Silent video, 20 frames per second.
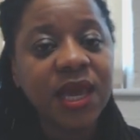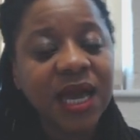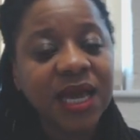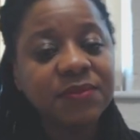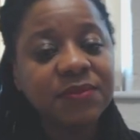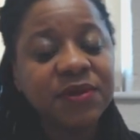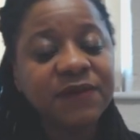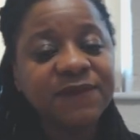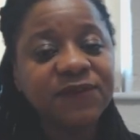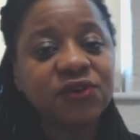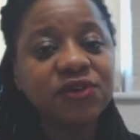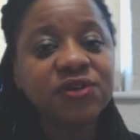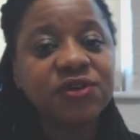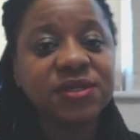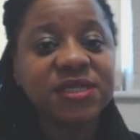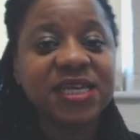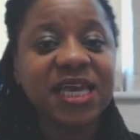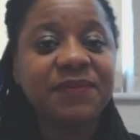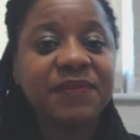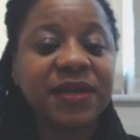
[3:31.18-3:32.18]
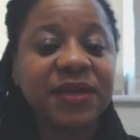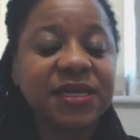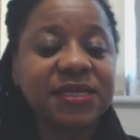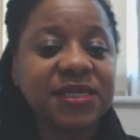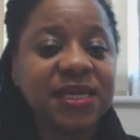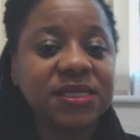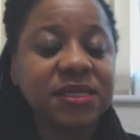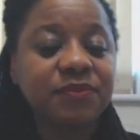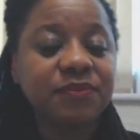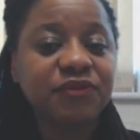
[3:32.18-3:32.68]
And before you say because
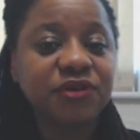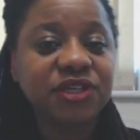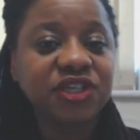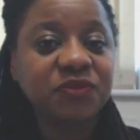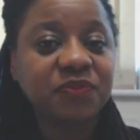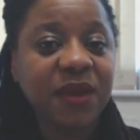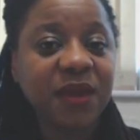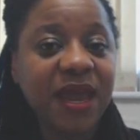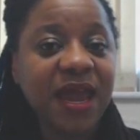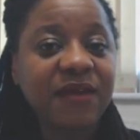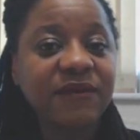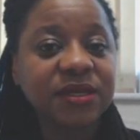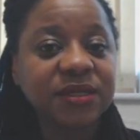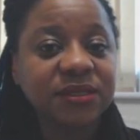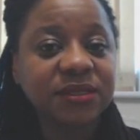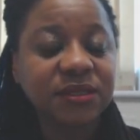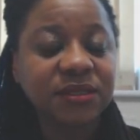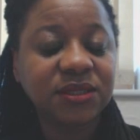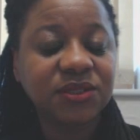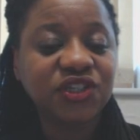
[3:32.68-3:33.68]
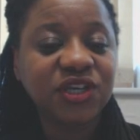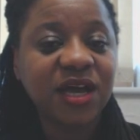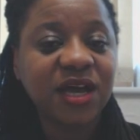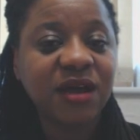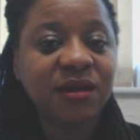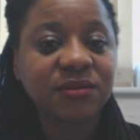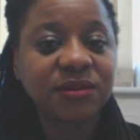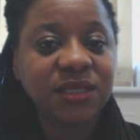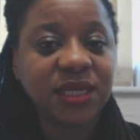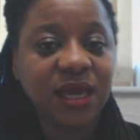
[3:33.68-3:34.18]
there's a British parent that the
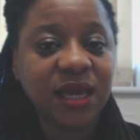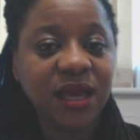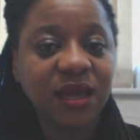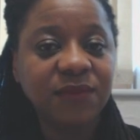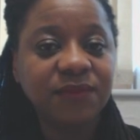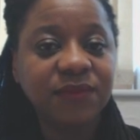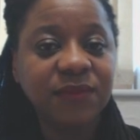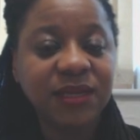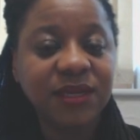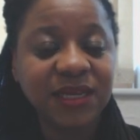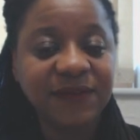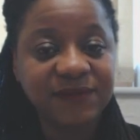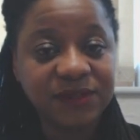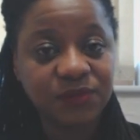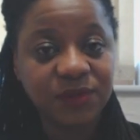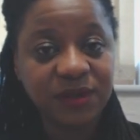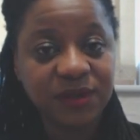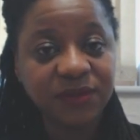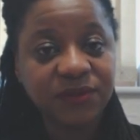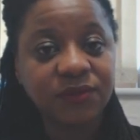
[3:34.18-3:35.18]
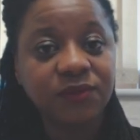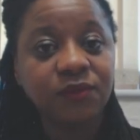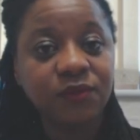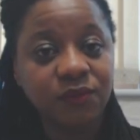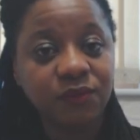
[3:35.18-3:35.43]
child lives with,